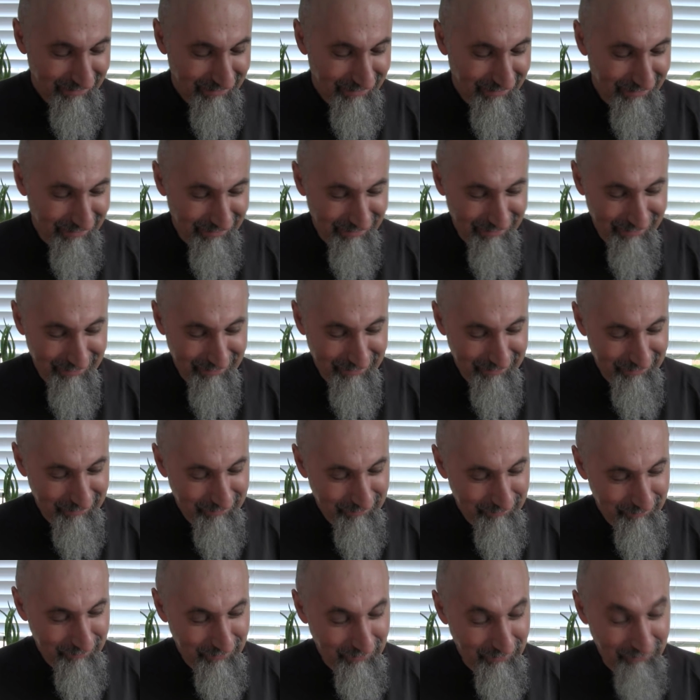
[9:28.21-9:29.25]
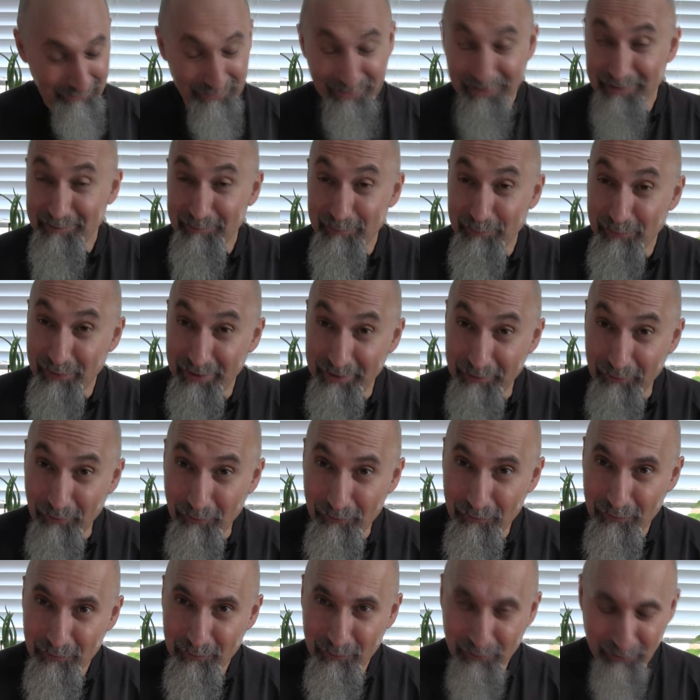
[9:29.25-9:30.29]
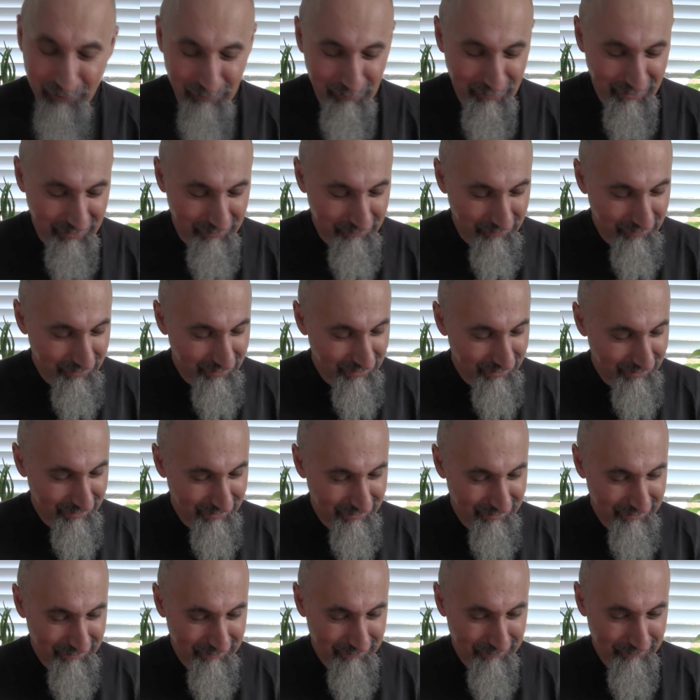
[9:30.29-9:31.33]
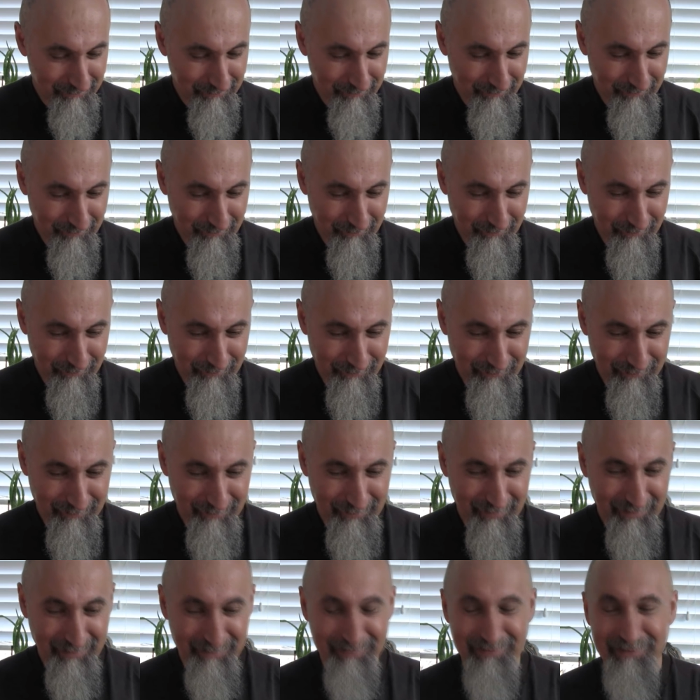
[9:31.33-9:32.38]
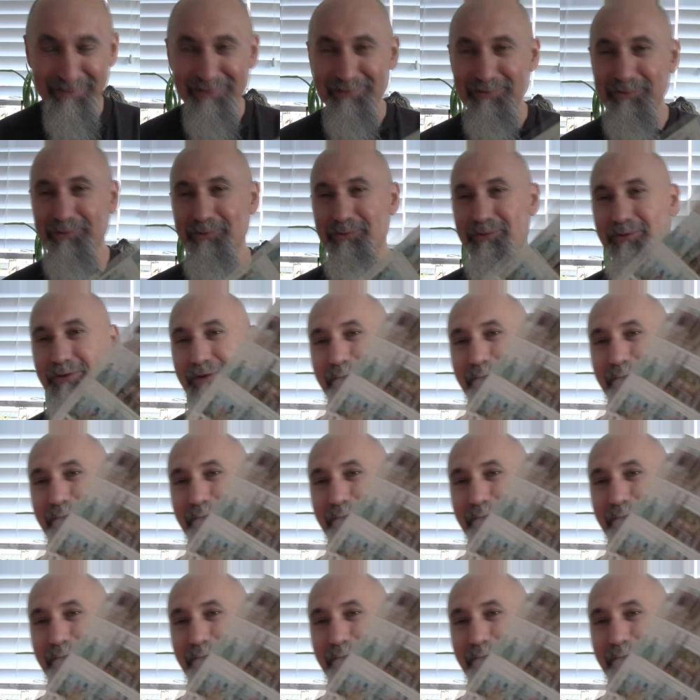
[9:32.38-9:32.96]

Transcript: uh, you know, didn't bring over with me, right? These two are